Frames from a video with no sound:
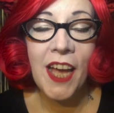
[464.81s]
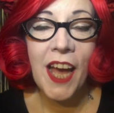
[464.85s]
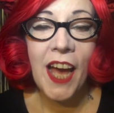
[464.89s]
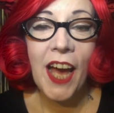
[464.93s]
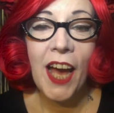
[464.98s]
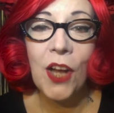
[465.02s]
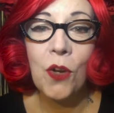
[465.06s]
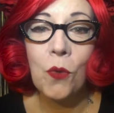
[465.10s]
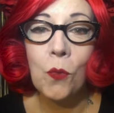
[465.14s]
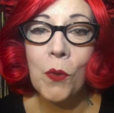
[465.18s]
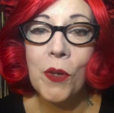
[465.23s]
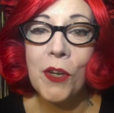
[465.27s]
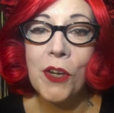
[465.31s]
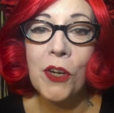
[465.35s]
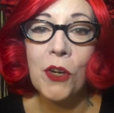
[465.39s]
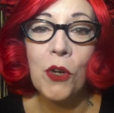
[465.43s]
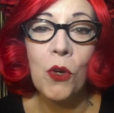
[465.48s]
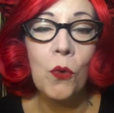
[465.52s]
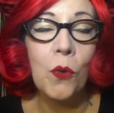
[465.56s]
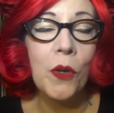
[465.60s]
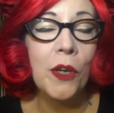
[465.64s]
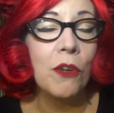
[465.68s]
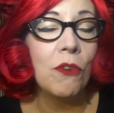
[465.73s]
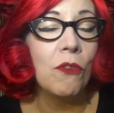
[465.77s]
and we are
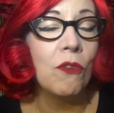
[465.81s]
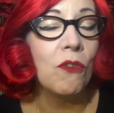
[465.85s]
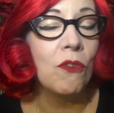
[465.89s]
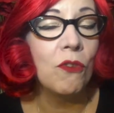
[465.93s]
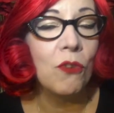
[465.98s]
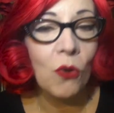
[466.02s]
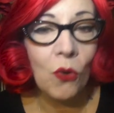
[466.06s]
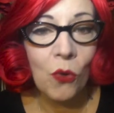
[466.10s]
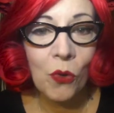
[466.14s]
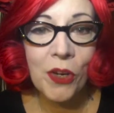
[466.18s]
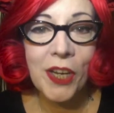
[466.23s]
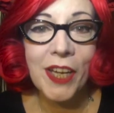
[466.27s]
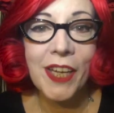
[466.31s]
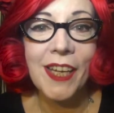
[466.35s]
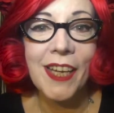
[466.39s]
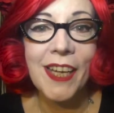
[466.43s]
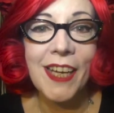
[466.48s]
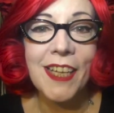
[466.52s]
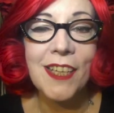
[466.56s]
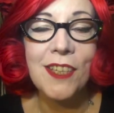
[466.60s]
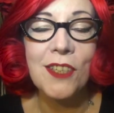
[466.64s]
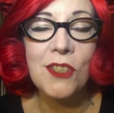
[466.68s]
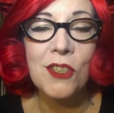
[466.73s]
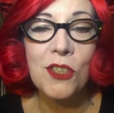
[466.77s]
going roaring
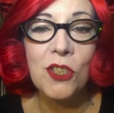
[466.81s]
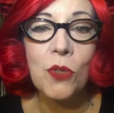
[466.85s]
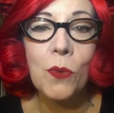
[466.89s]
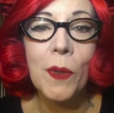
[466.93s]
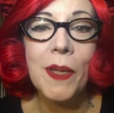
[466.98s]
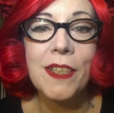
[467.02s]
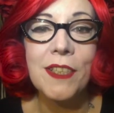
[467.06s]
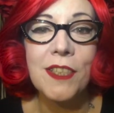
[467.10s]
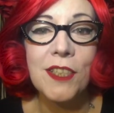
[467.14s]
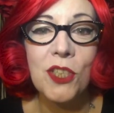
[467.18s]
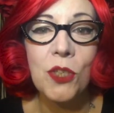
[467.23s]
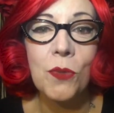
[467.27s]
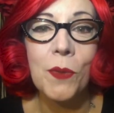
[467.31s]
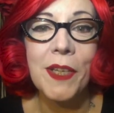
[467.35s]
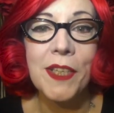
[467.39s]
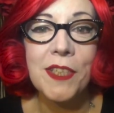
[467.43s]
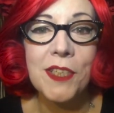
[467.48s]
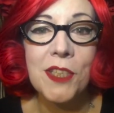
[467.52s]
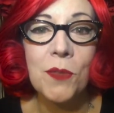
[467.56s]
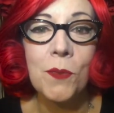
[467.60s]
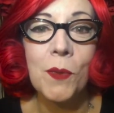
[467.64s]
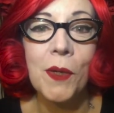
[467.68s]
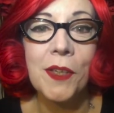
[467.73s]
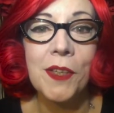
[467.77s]
into
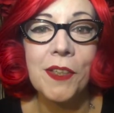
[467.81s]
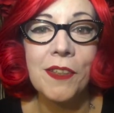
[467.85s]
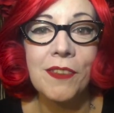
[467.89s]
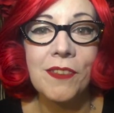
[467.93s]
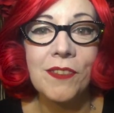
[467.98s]
2021.